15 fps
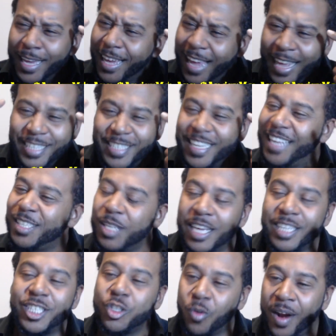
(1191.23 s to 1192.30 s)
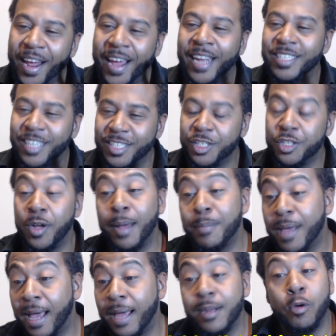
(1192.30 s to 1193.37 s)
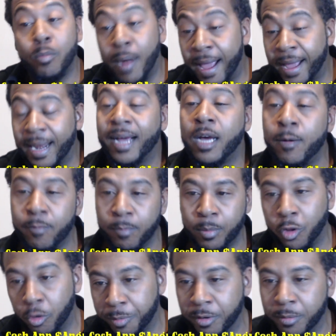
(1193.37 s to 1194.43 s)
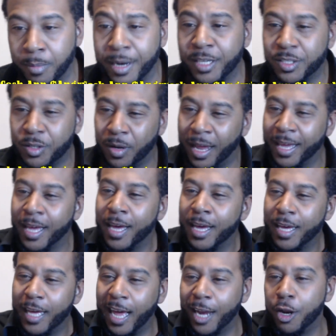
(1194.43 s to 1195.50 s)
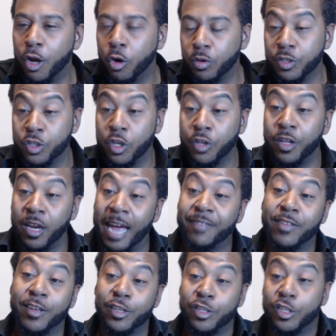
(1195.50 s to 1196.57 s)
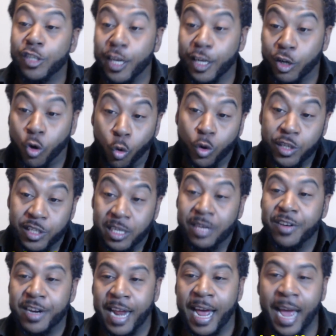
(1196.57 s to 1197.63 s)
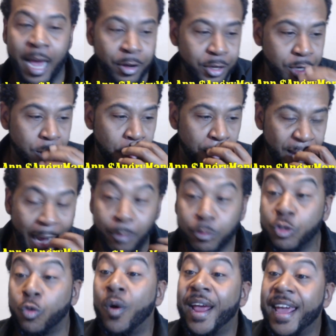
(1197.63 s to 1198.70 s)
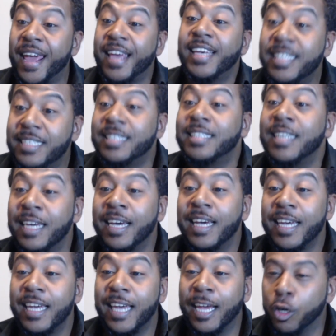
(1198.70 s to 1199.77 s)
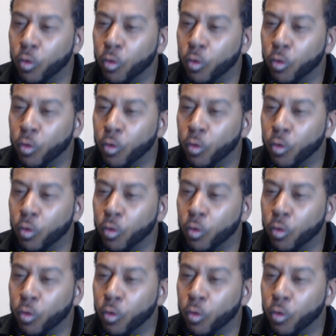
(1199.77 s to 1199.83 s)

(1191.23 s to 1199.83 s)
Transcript: it's strange because, I know bragging, I come from a little bit of money, so like, I know the life that Corey's living now, I was raised and